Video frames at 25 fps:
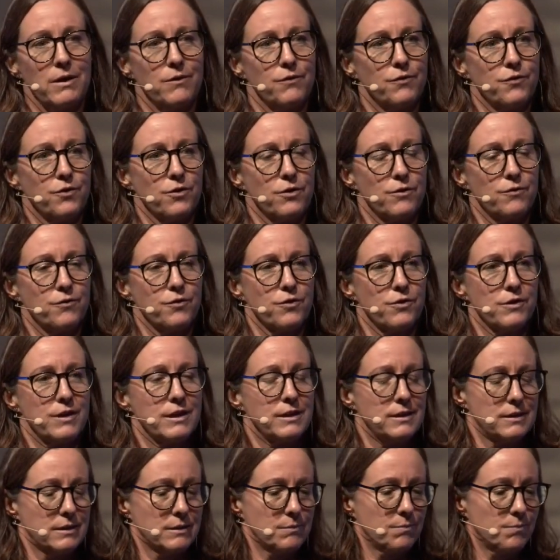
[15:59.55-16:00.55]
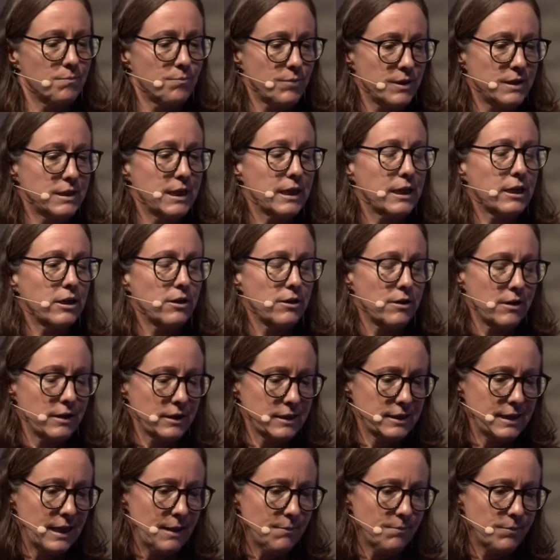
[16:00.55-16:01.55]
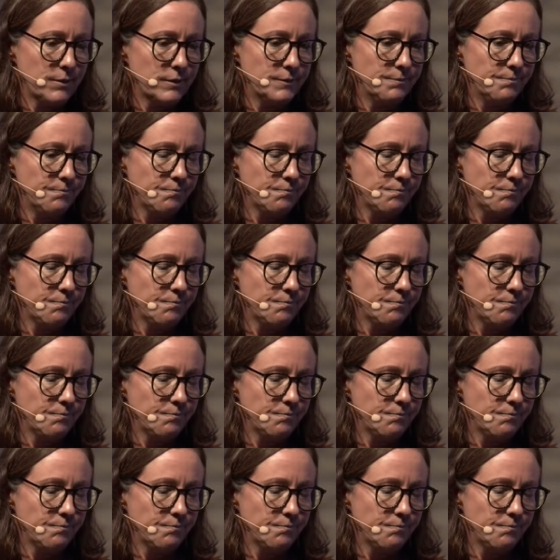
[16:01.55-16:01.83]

for this particular example.